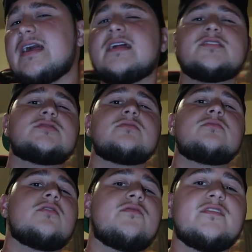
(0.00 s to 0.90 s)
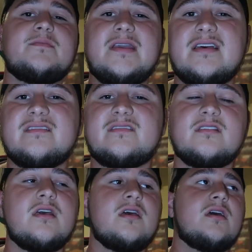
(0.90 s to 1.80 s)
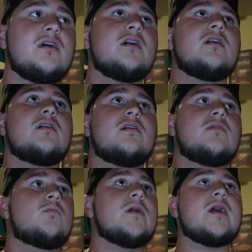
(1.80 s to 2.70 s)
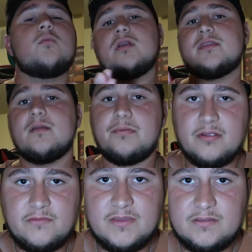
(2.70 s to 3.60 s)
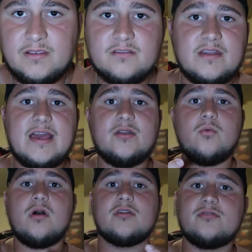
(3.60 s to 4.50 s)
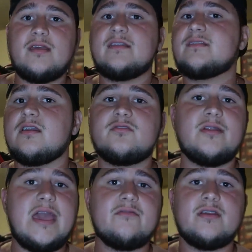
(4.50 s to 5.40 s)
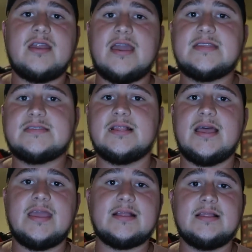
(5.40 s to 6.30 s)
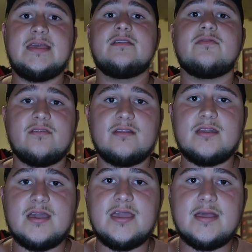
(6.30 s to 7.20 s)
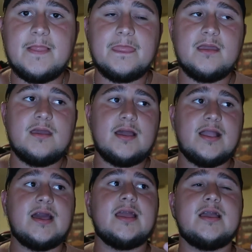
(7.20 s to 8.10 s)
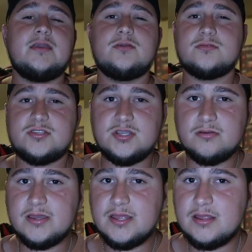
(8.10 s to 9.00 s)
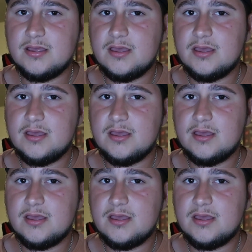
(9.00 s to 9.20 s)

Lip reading: and I just don't know if it's because when I worked there previous years and had to walk through that scare zone every night to like leave for the night, I kind of got used to it.